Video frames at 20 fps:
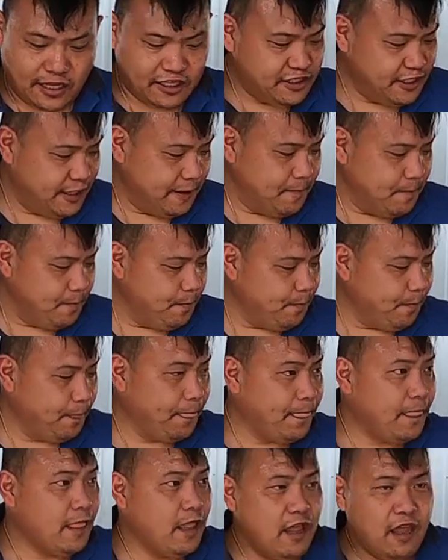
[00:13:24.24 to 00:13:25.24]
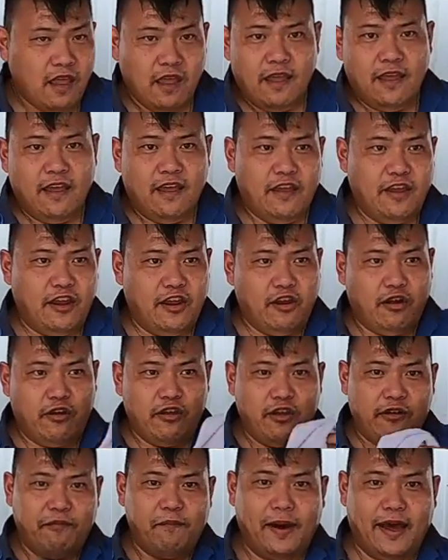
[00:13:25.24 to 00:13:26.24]
are not cheap. You
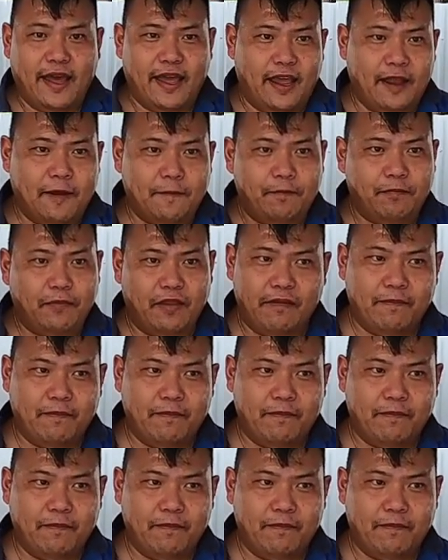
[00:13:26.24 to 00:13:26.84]
know, you gotta